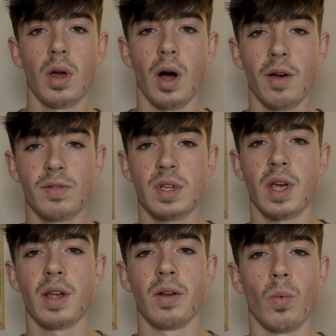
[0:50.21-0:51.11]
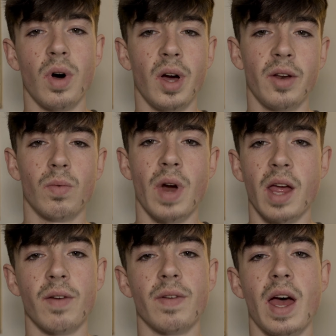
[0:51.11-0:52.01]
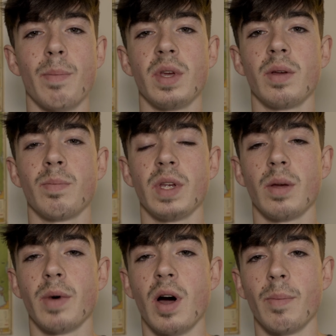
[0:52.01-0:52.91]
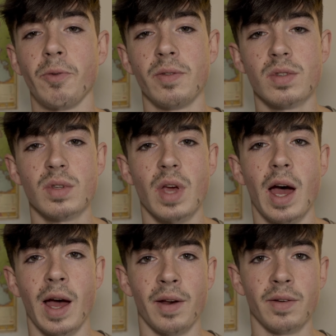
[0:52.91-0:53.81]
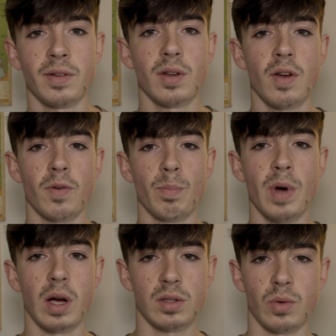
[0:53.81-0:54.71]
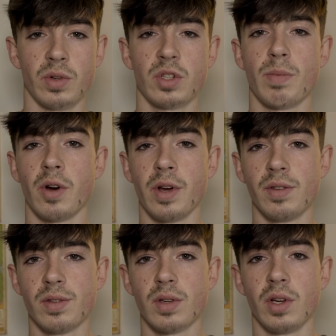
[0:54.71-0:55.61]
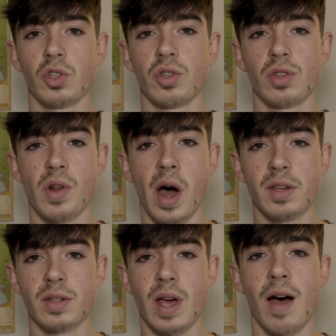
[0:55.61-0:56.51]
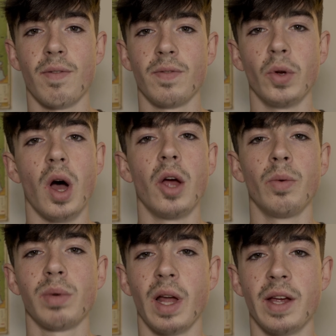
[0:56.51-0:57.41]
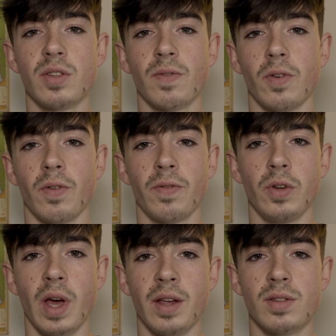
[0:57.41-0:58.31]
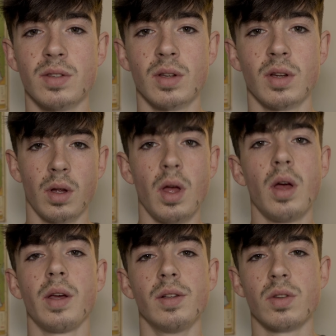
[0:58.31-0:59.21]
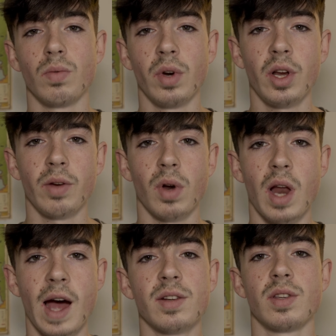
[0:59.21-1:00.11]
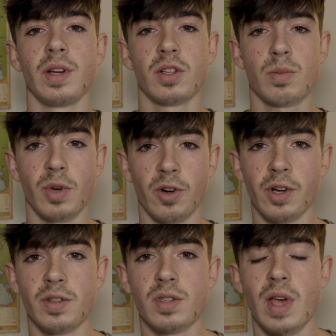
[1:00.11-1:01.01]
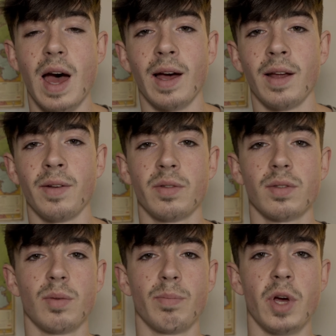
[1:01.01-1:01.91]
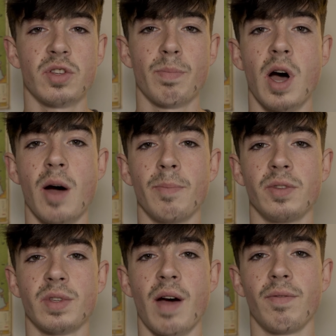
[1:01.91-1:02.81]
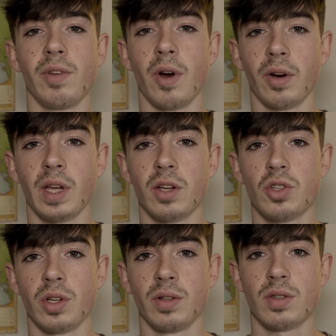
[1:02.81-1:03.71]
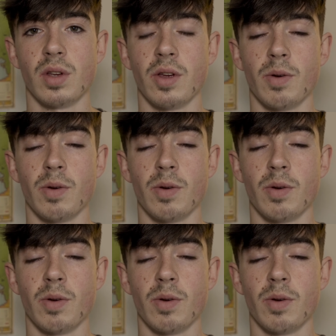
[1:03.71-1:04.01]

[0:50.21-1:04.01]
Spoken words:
I've stayed in a wide array of Airbnb apartments and from personal experience, it's just nice to have your own place for a few days. It's a really relaxing experience and most apartments have their own kitchen, so